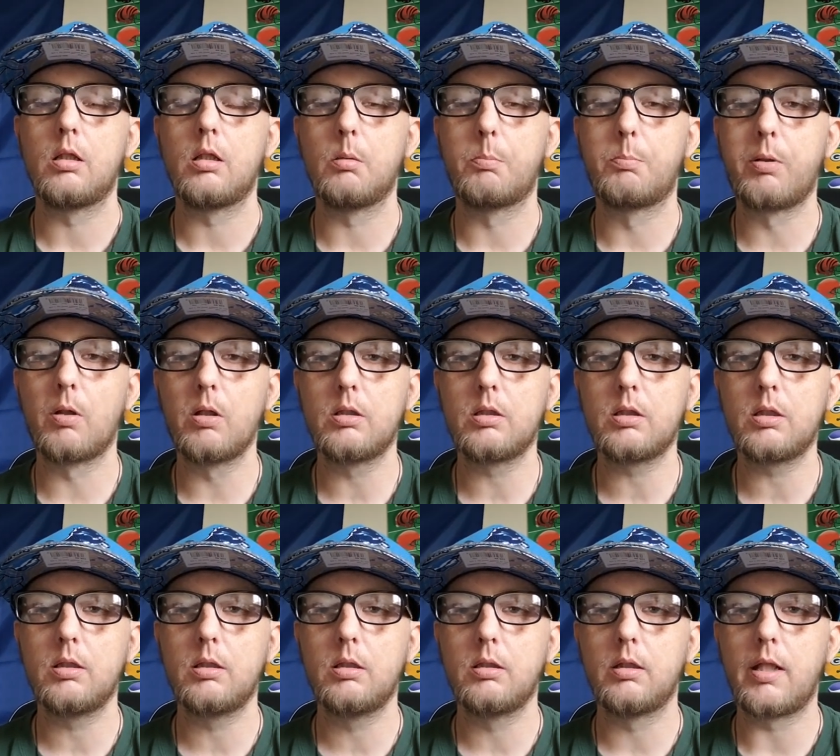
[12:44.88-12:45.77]

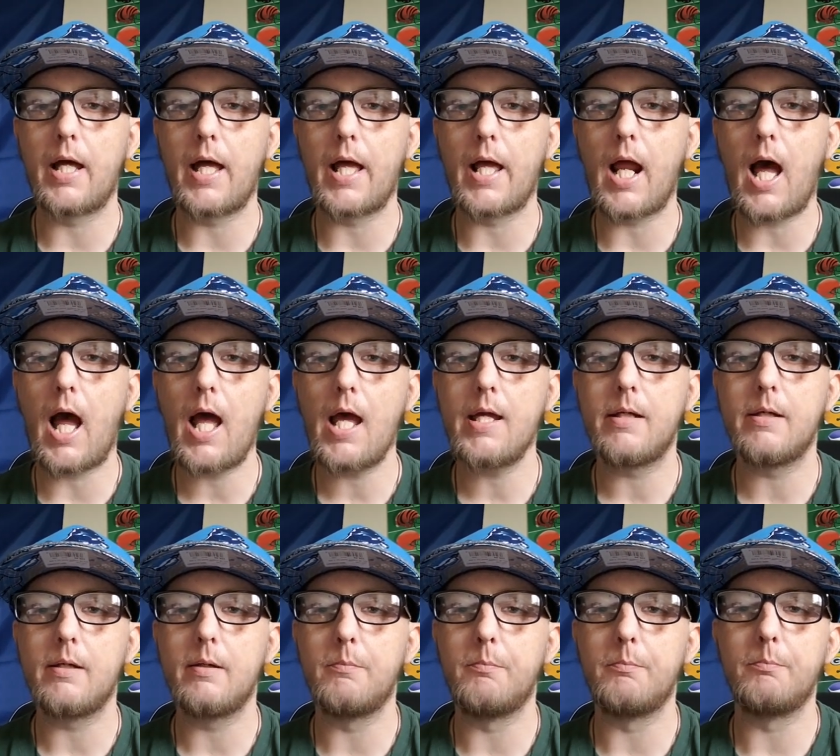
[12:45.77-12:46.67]
person that I
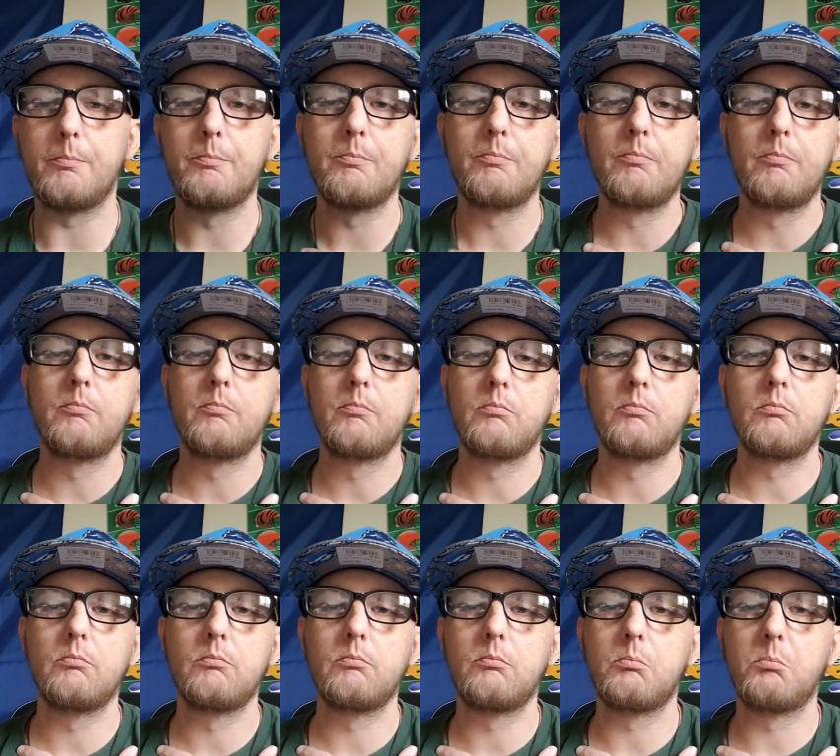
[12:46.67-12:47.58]
am
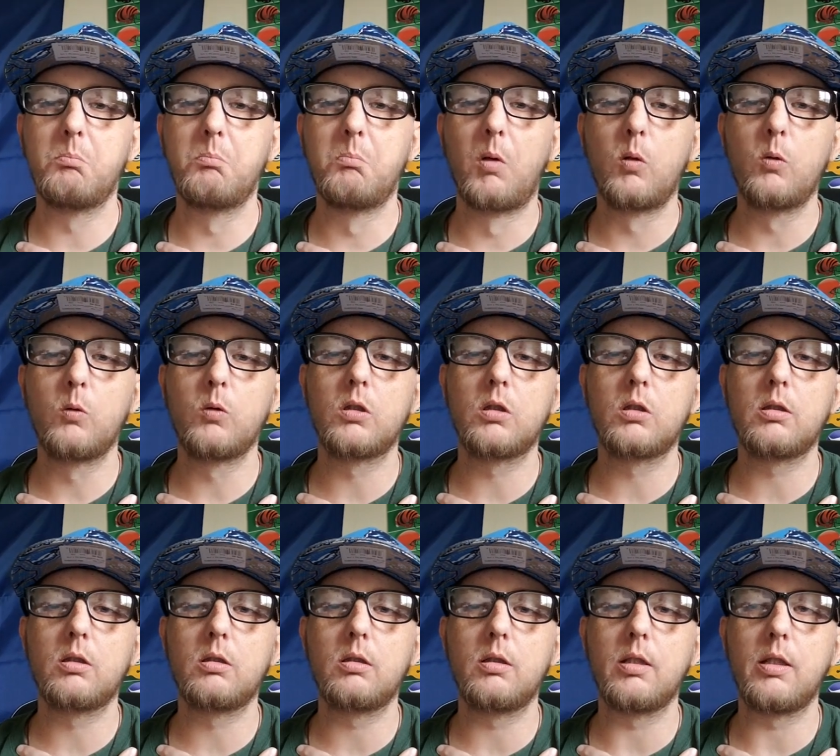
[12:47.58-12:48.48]
most
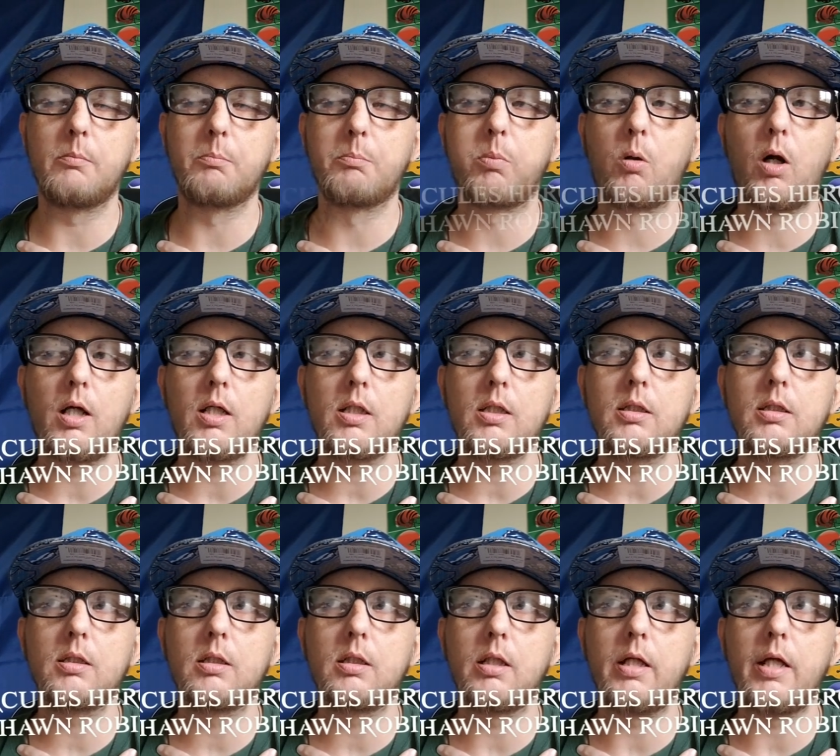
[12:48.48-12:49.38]

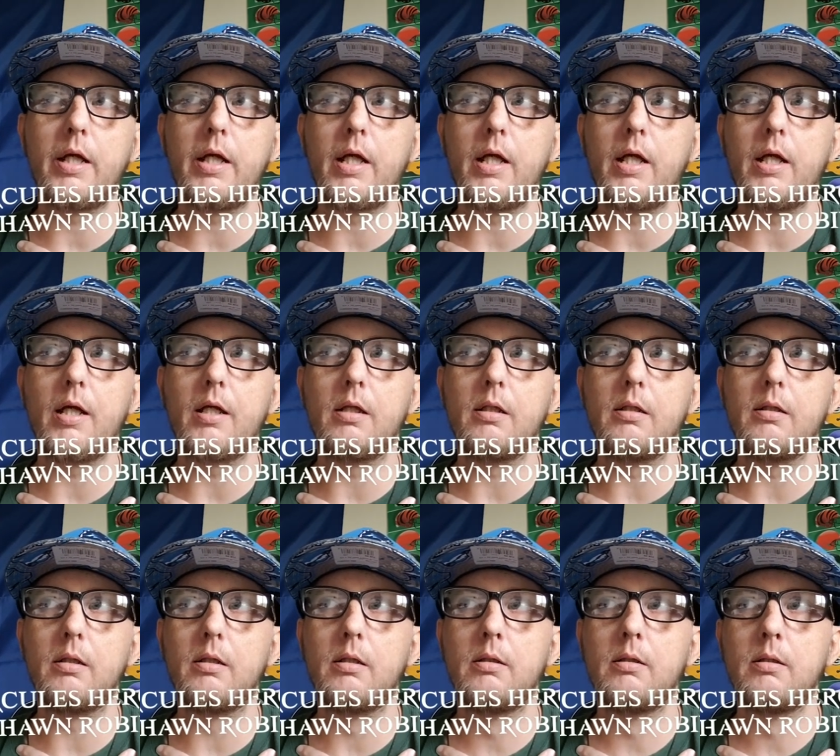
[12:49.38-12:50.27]
impressed
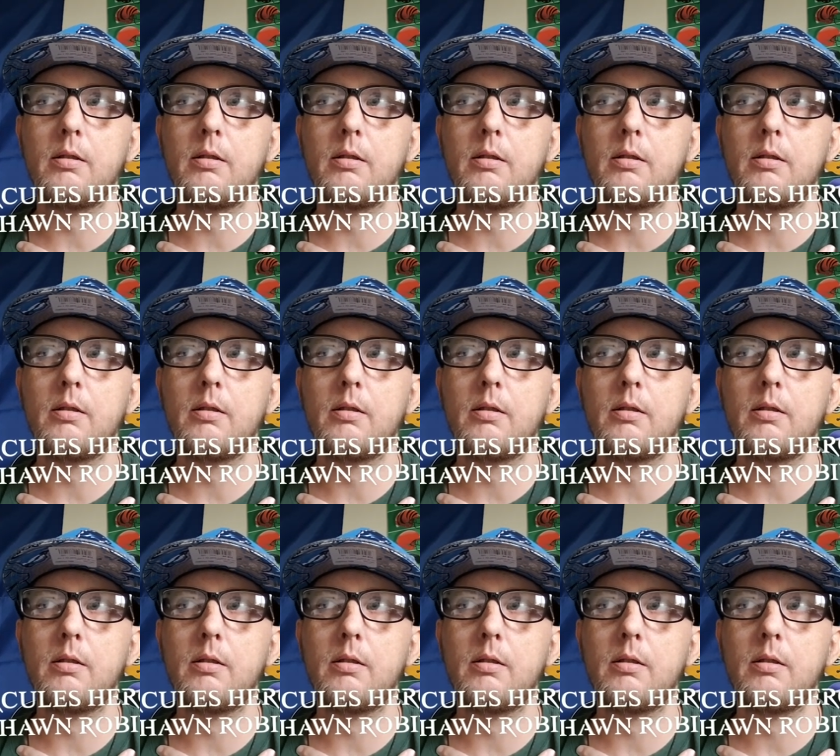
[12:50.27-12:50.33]
and